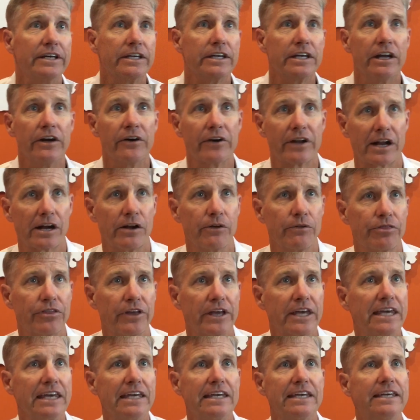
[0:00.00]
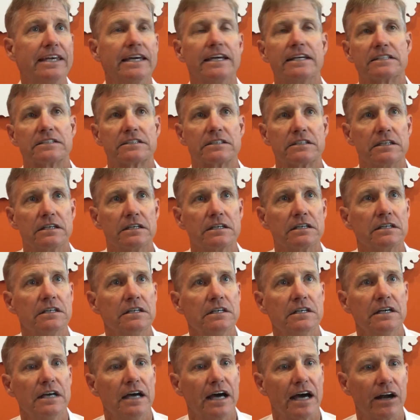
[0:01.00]
You know, I don't think he gets the
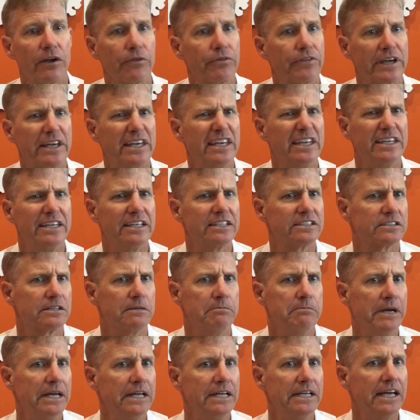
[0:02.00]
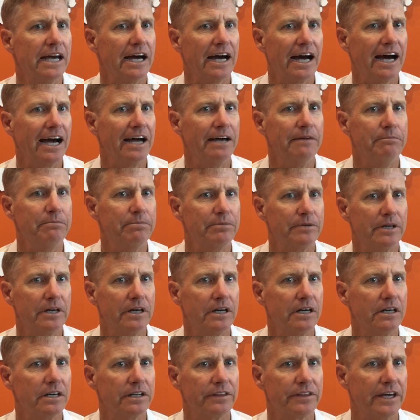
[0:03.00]
media hype
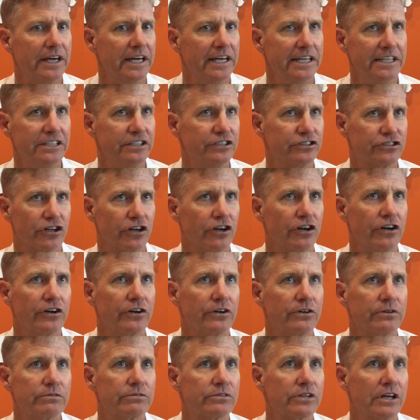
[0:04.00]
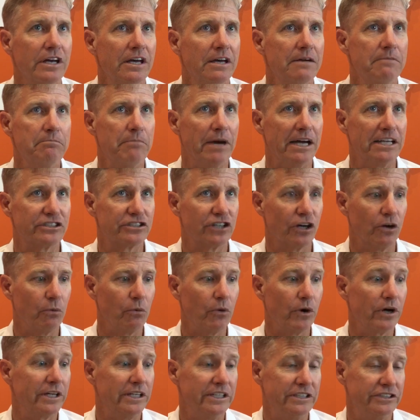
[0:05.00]
that he deserves based on
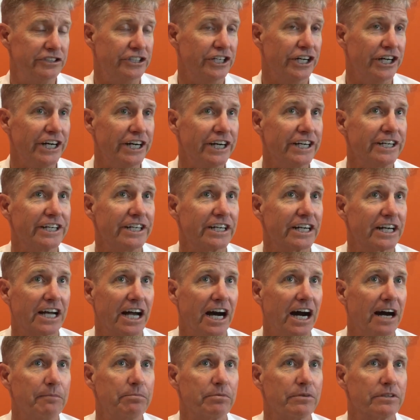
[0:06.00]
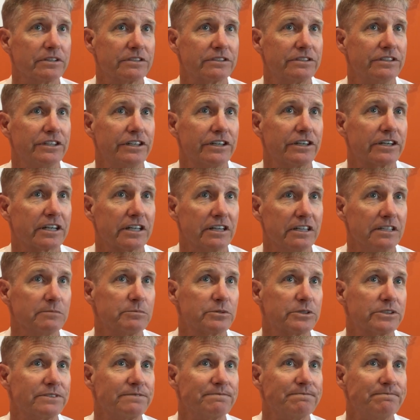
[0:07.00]
what he's done and accomplished here at
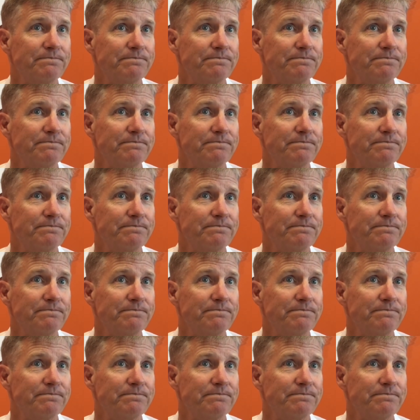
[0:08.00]
Clemson.